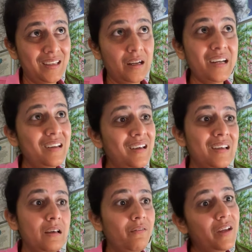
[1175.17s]
Right?
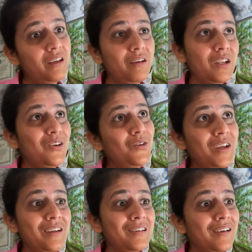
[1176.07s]
Whenever you
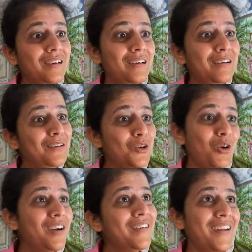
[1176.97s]
eat
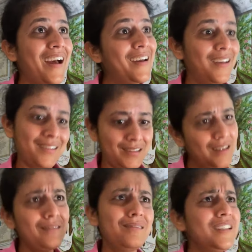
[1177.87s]
yogurt rice, it
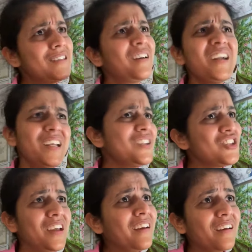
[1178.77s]
start
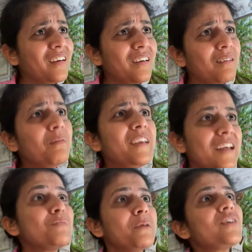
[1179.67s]
itching.
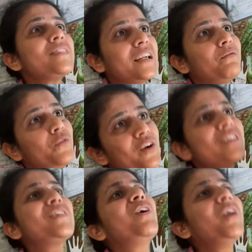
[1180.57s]
Yes, because that food
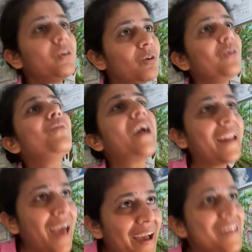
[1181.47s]
is going to
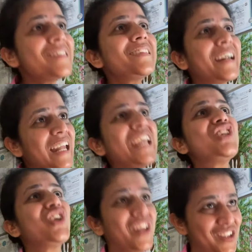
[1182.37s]
enhance that
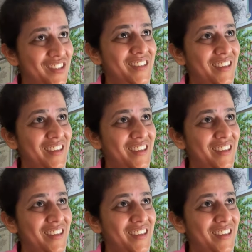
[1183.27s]
itchiness.